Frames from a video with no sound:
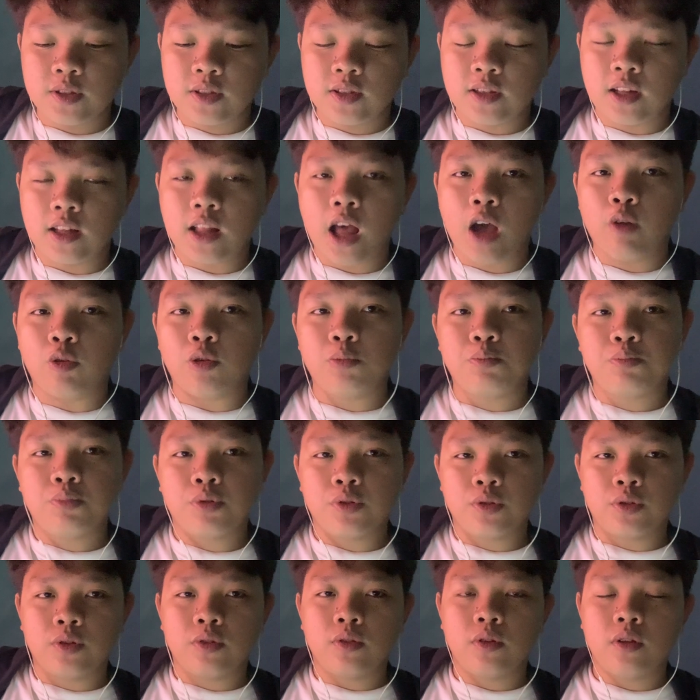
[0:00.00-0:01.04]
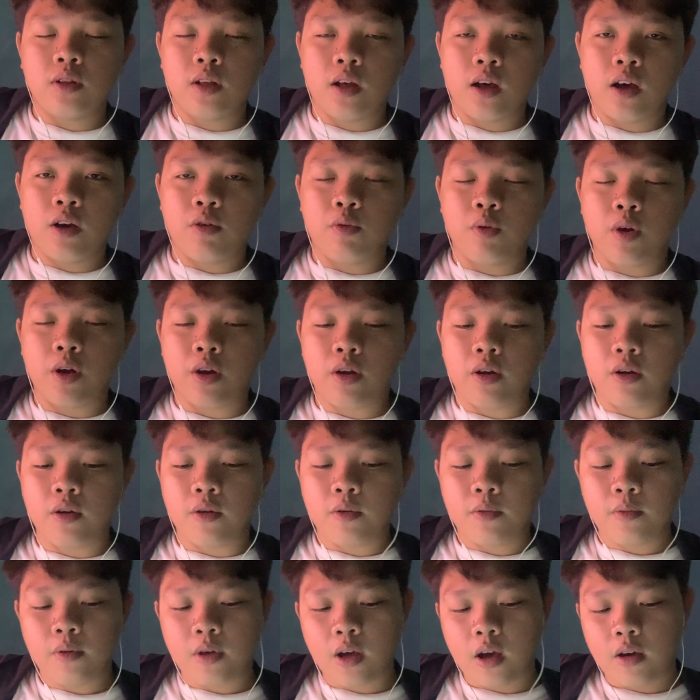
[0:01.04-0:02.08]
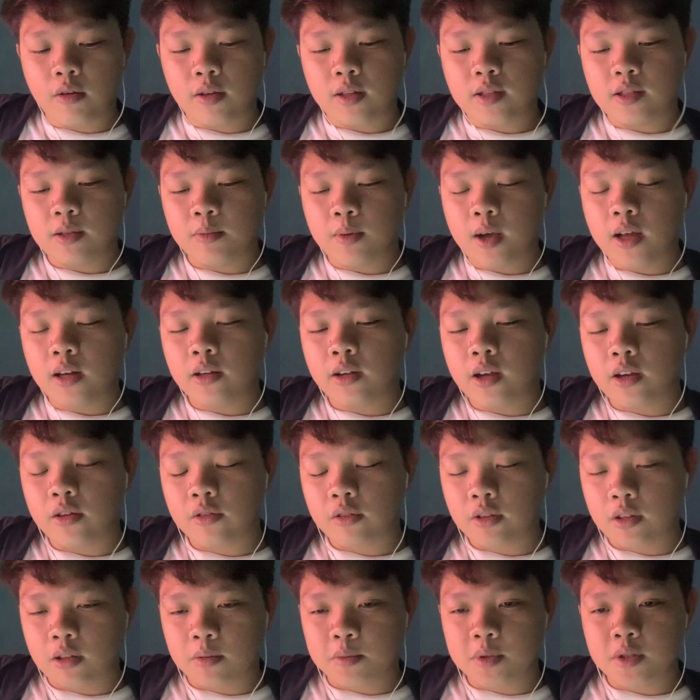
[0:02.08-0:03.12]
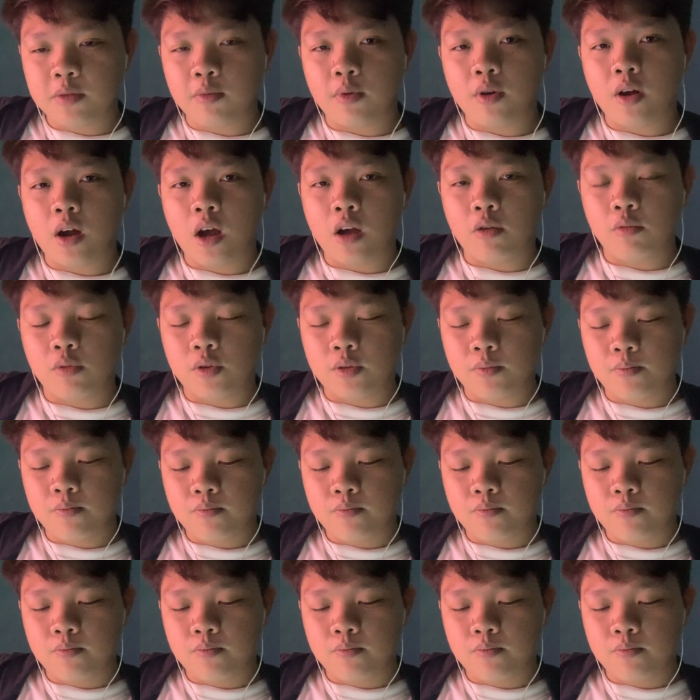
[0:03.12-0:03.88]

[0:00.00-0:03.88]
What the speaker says: that I would put where I had some alligator clips where I would